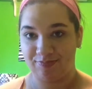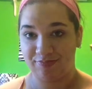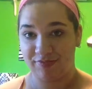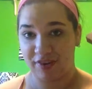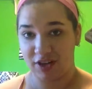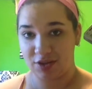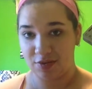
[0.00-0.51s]

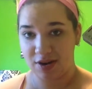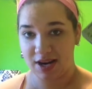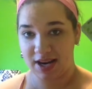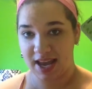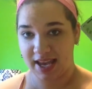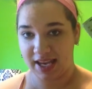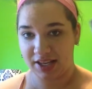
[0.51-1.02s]
First one,
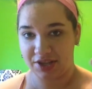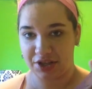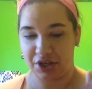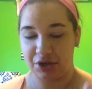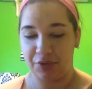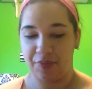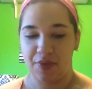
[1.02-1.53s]
Naked
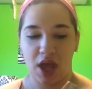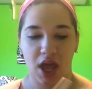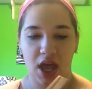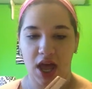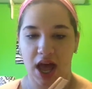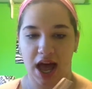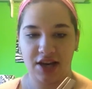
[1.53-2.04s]
2.
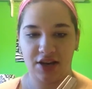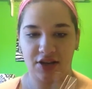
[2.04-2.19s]
I